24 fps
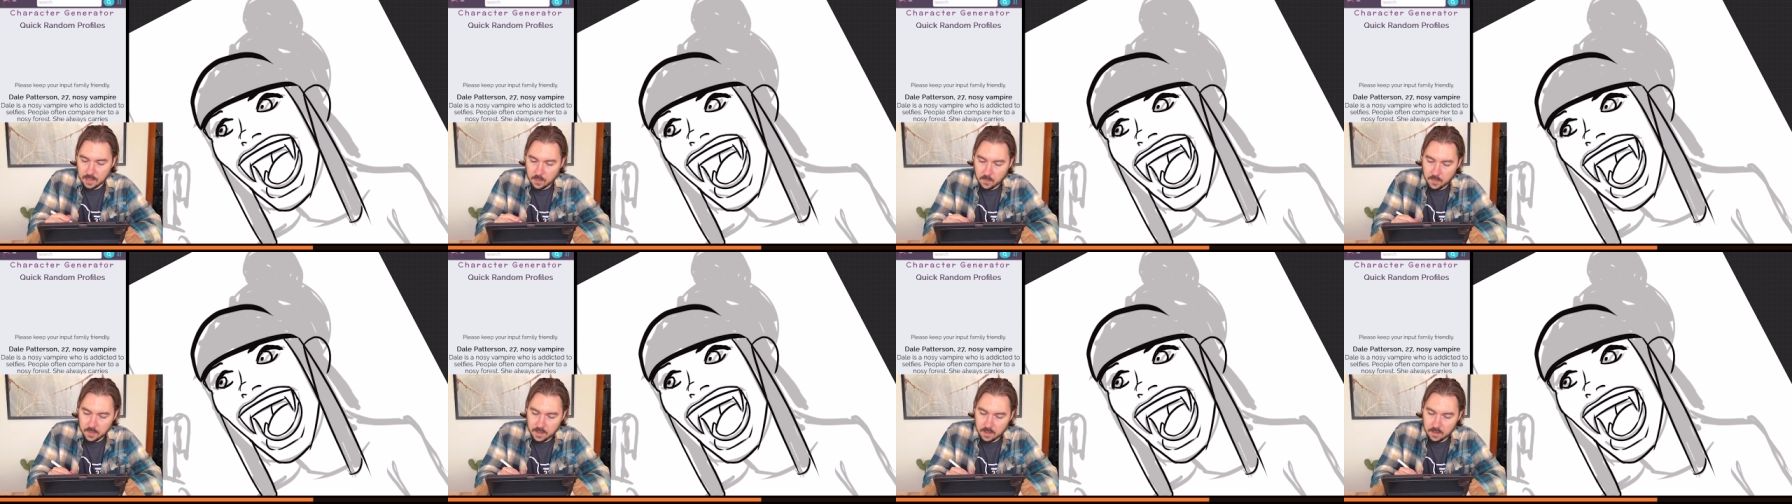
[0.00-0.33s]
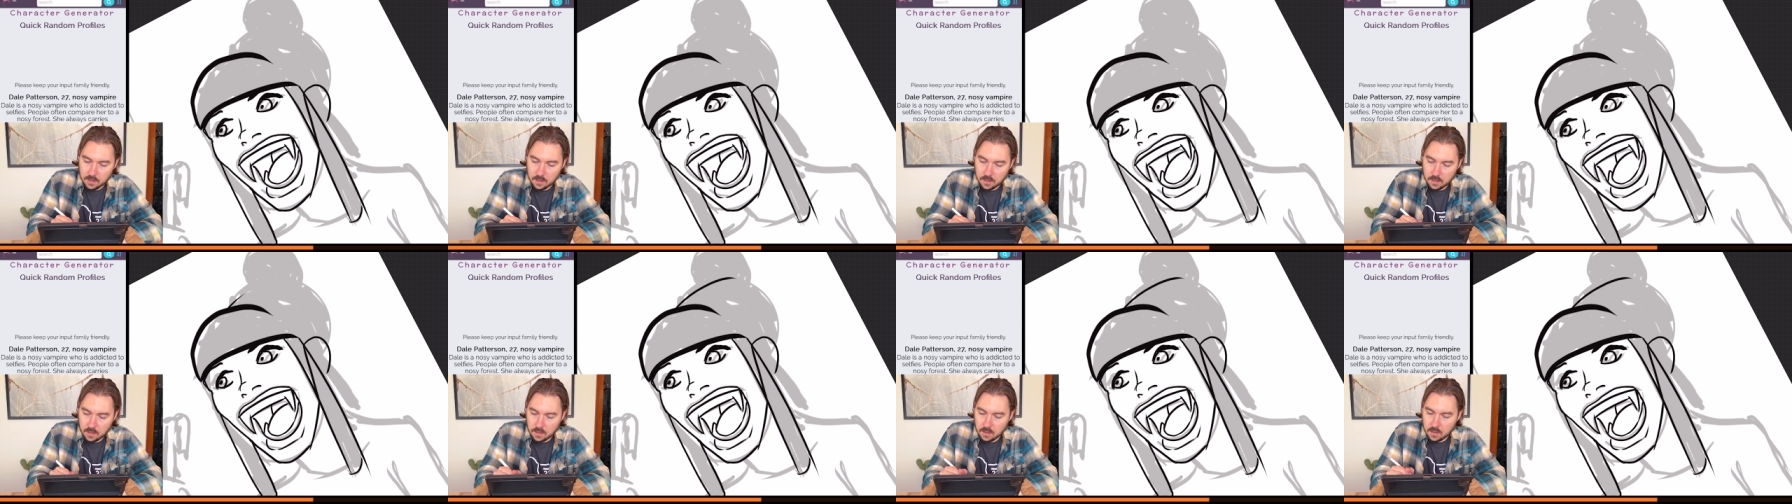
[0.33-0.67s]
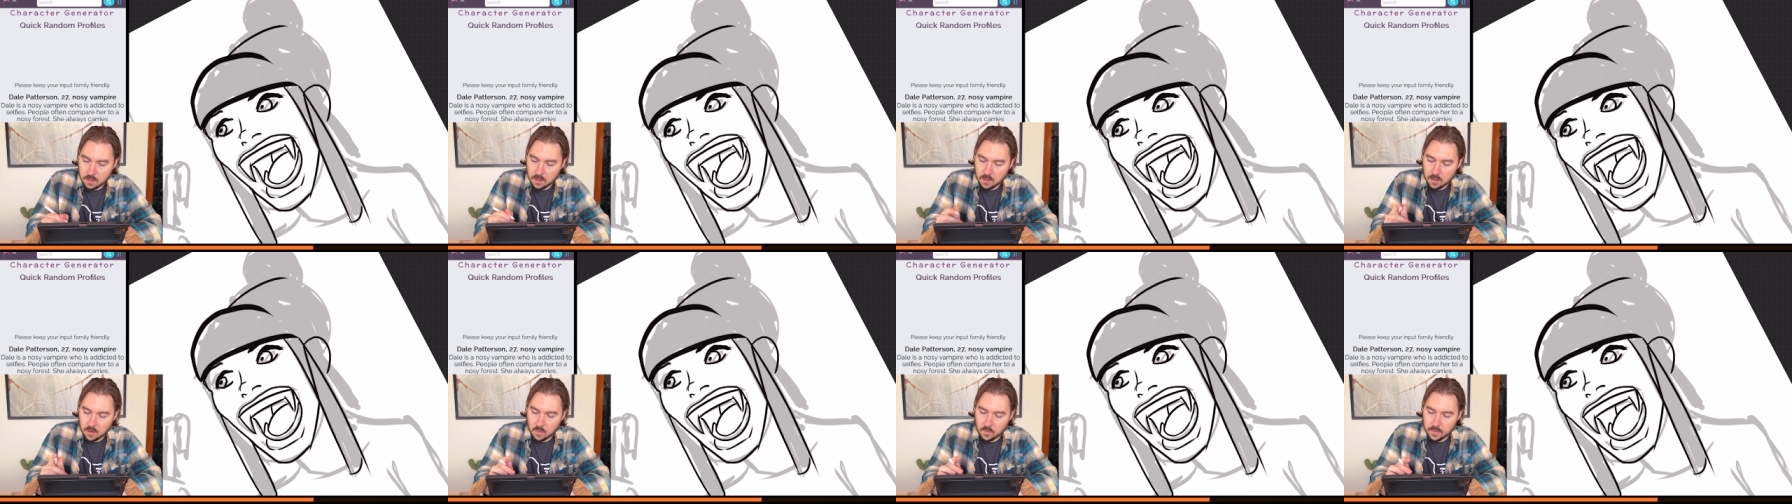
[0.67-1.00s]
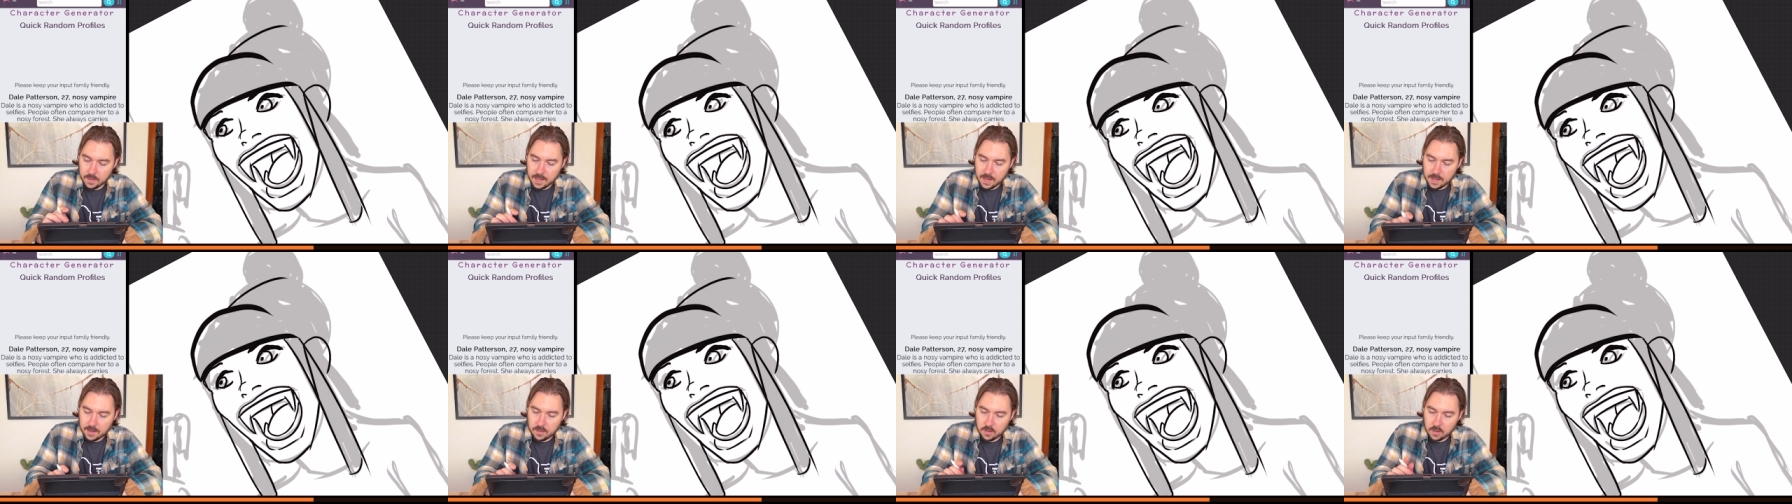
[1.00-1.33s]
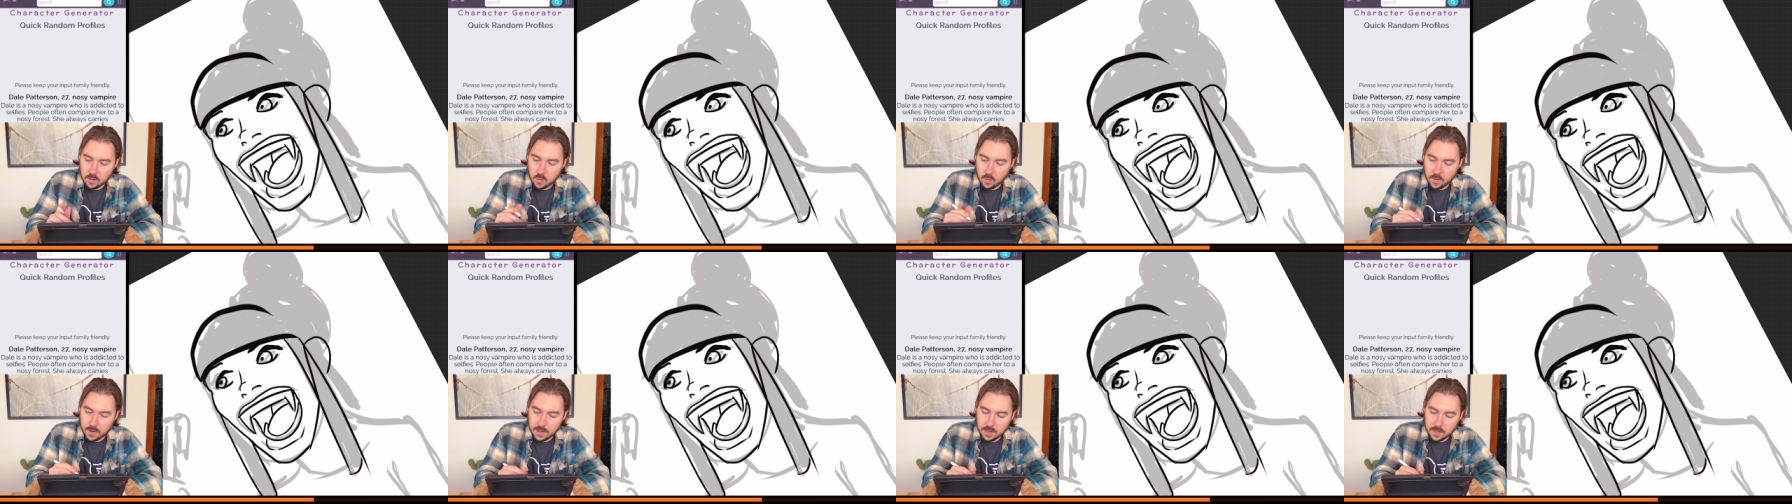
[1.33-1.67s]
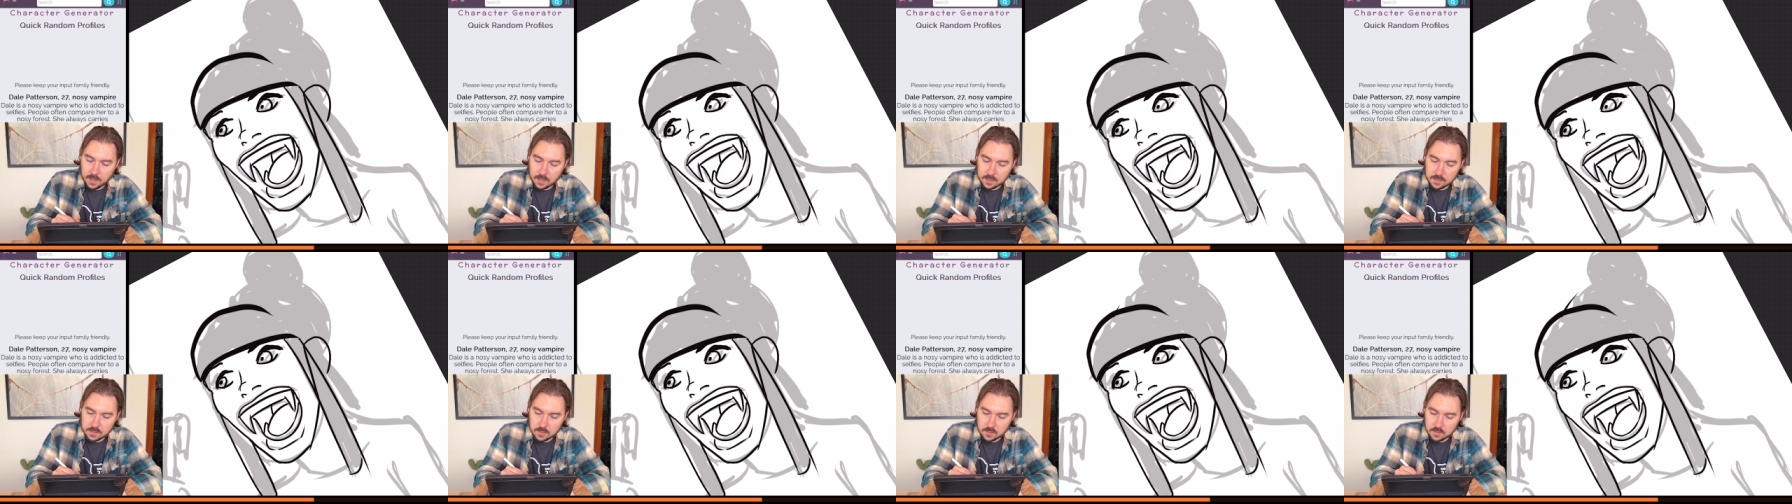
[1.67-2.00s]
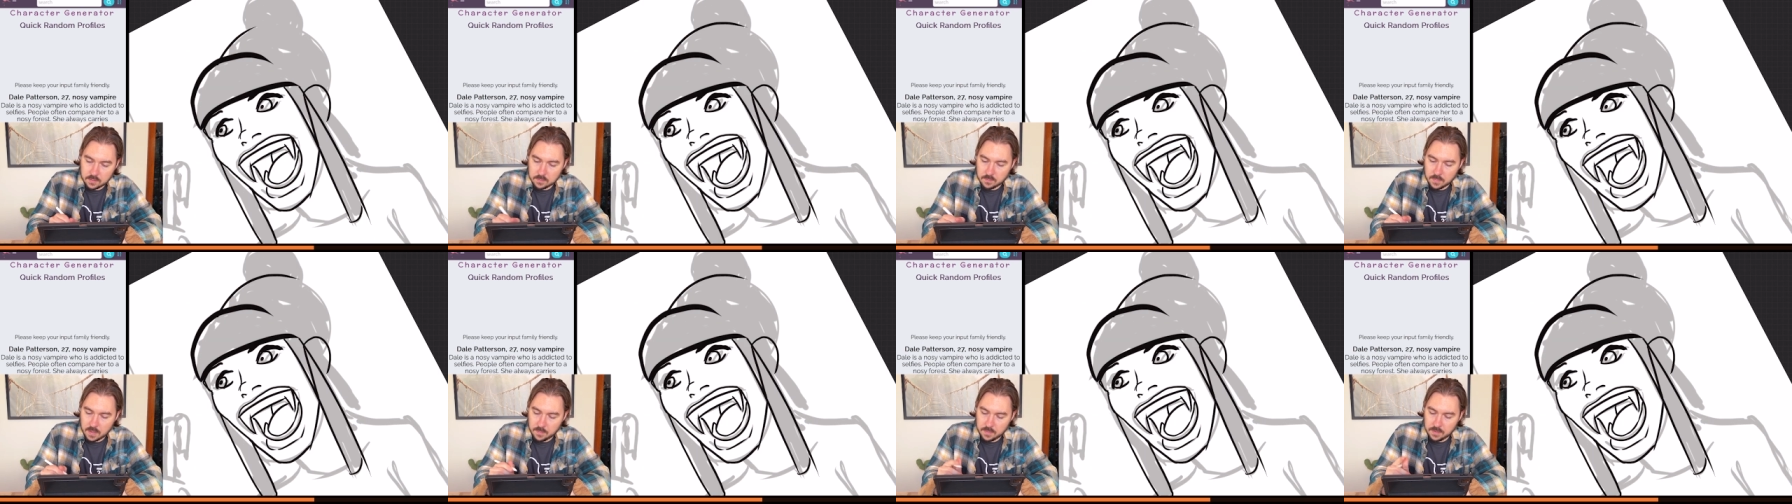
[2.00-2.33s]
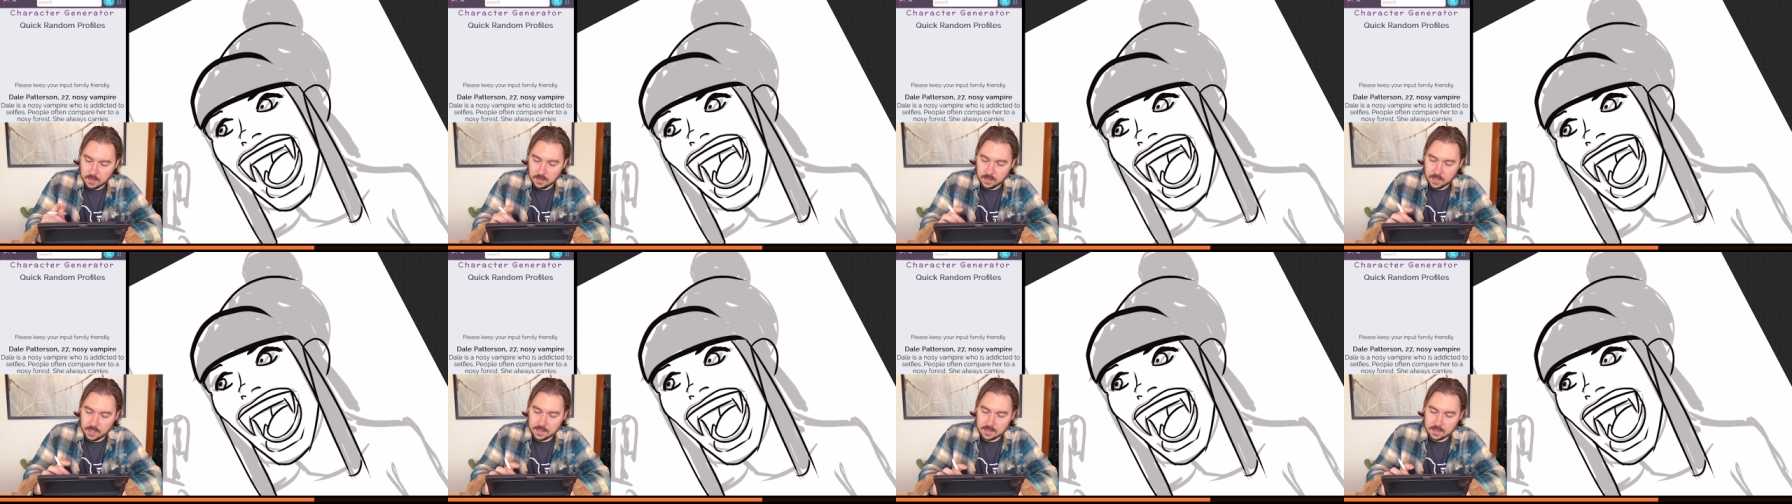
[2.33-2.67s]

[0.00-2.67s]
we got here quick because there's maybe less